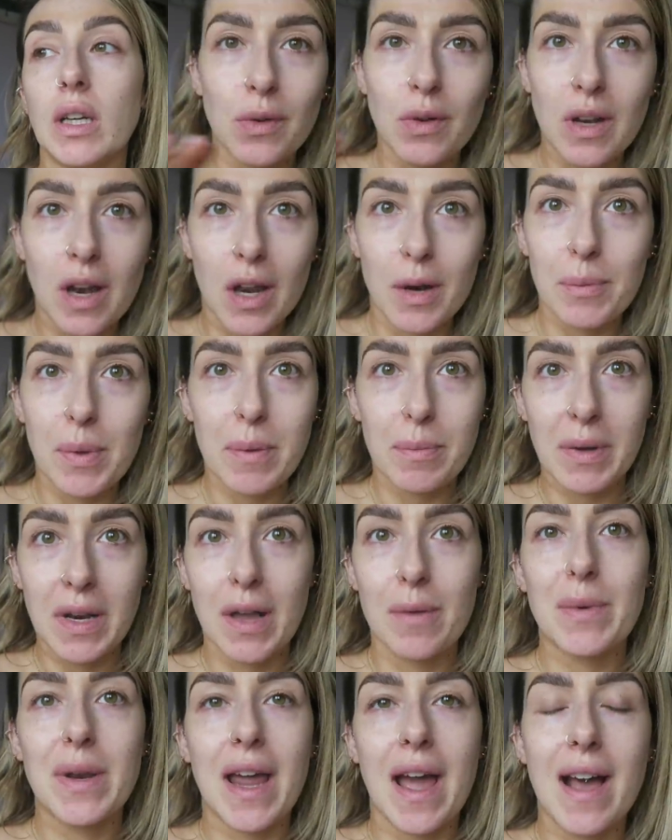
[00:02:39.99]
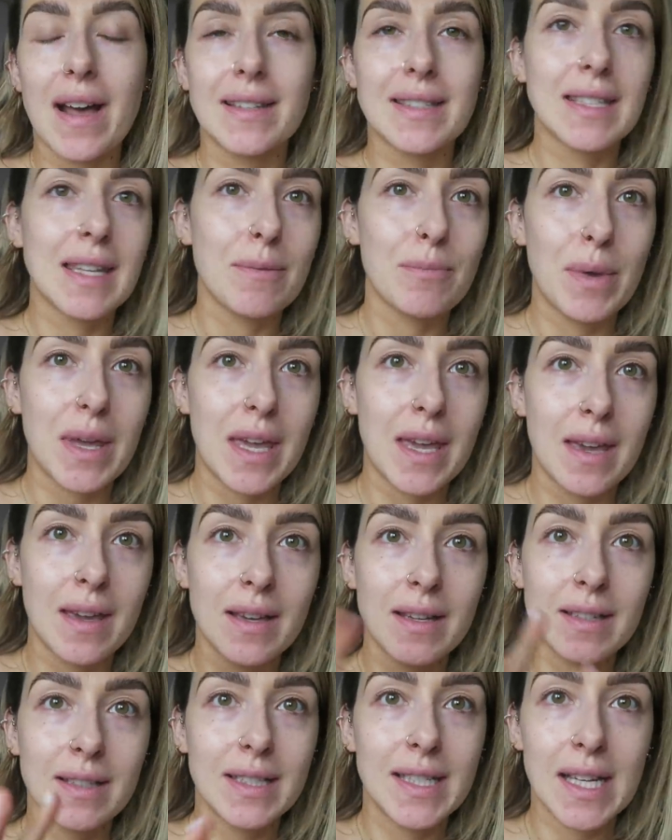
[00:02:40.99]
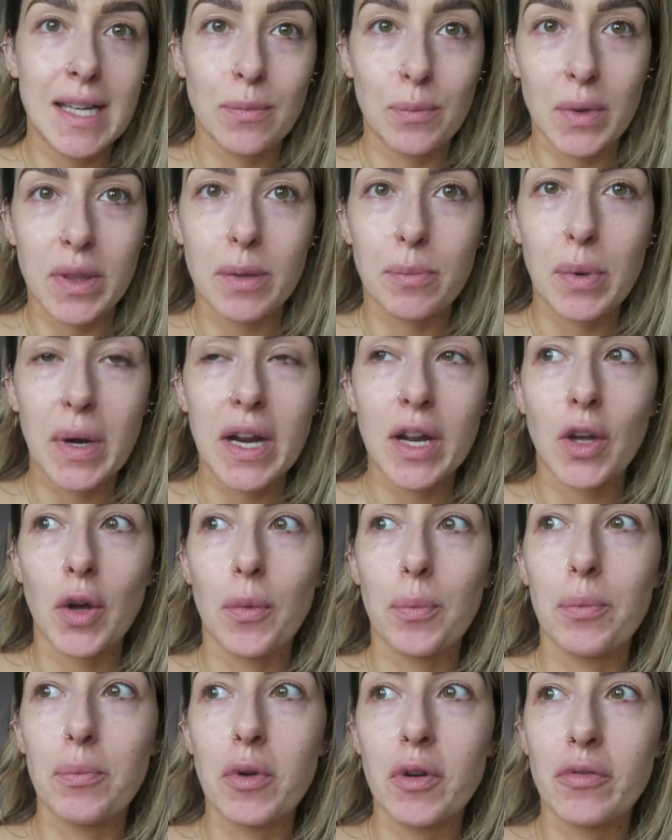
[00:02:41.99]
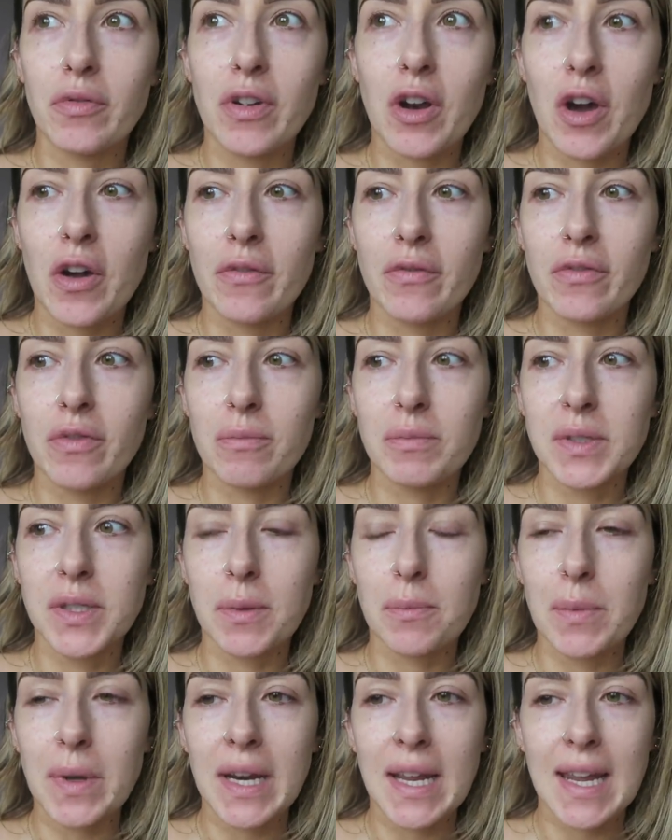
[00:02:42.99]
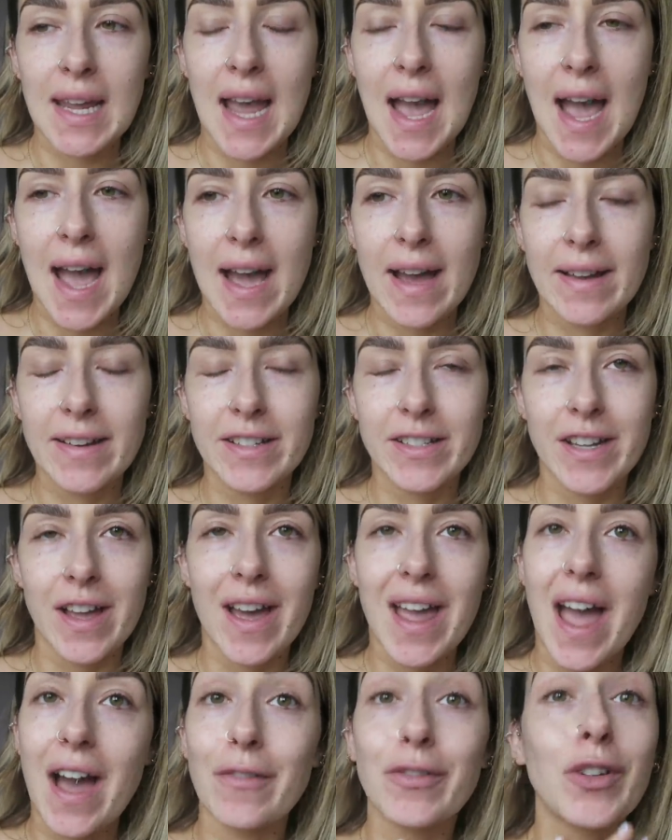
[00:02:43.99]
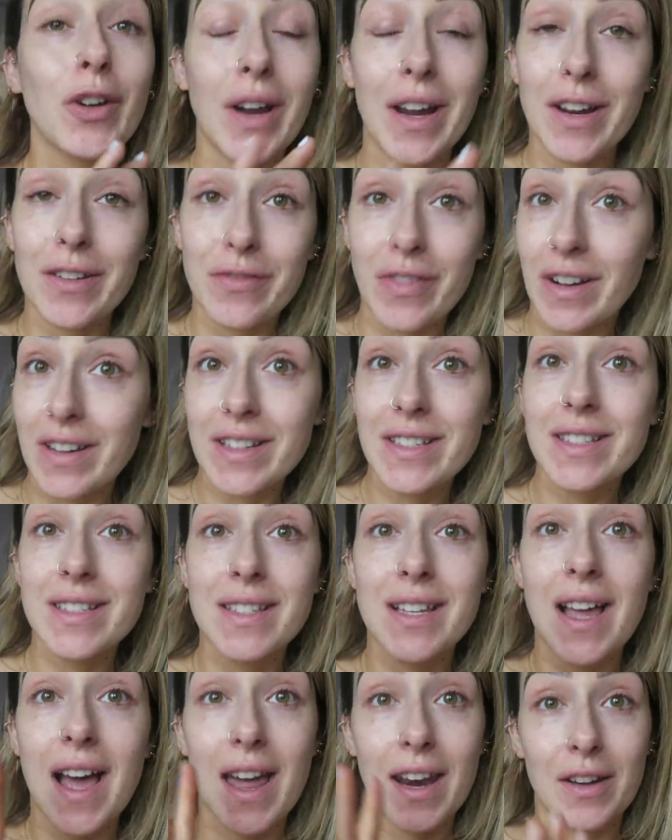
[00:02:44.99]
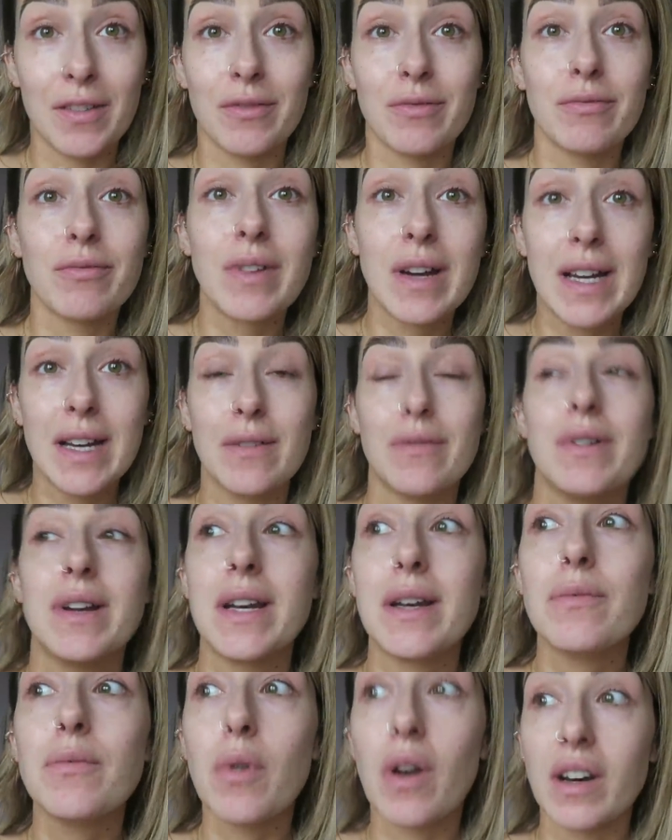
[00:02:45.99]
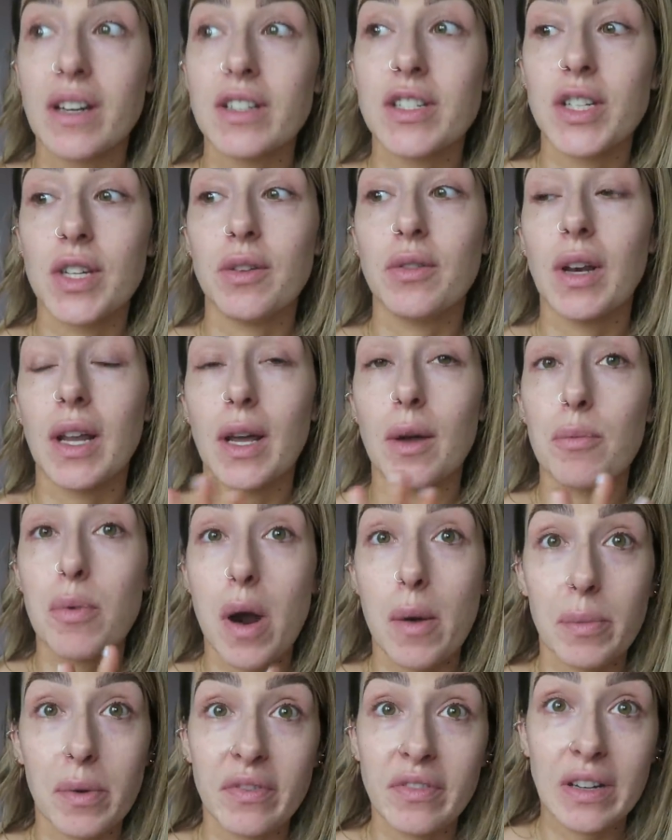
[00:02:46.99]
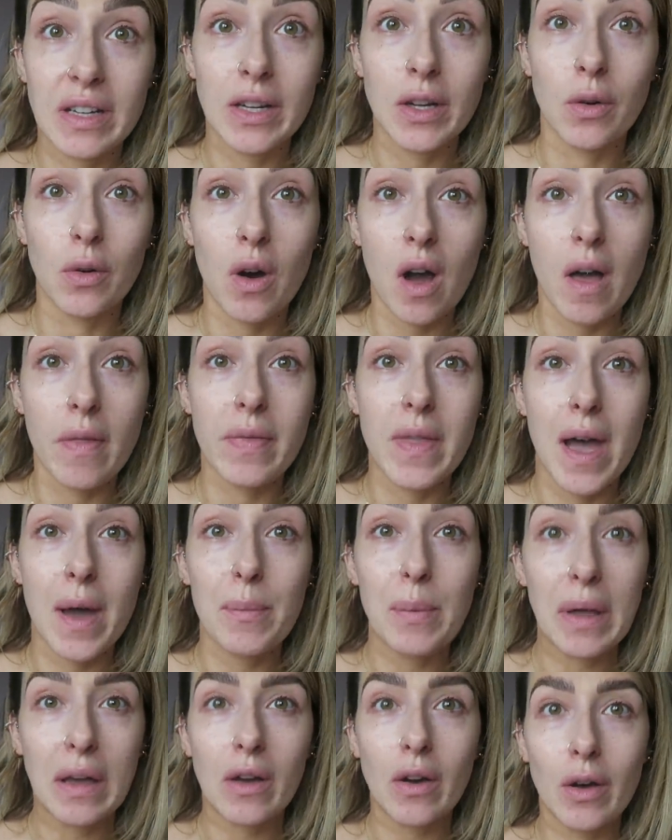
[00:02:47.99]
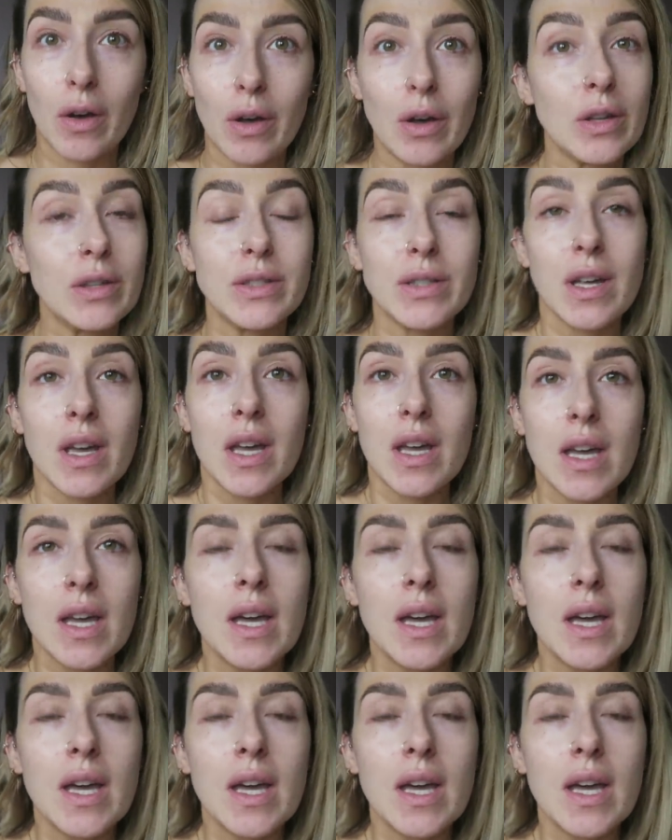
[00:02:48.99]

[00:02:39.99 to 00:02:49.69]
So a lot of people have been asking me dealing with the breakup, moving on from somebody and I have great advice and I really, really want to do like a proper video on that because